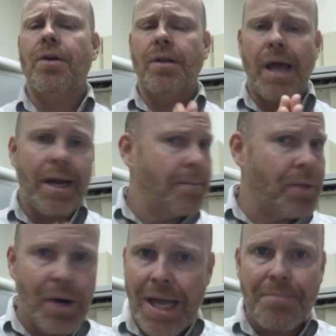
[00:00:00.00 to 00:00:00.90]
or line up
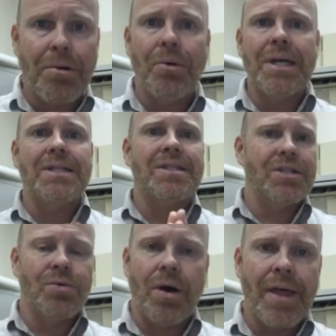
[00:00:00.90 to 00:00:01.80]
their endpoints, and
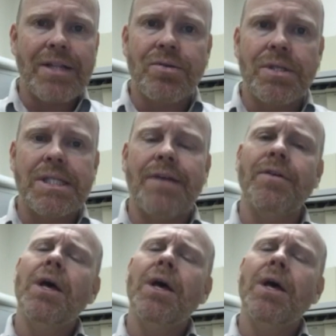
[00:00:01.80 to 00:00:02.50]
do all that sort of stuff.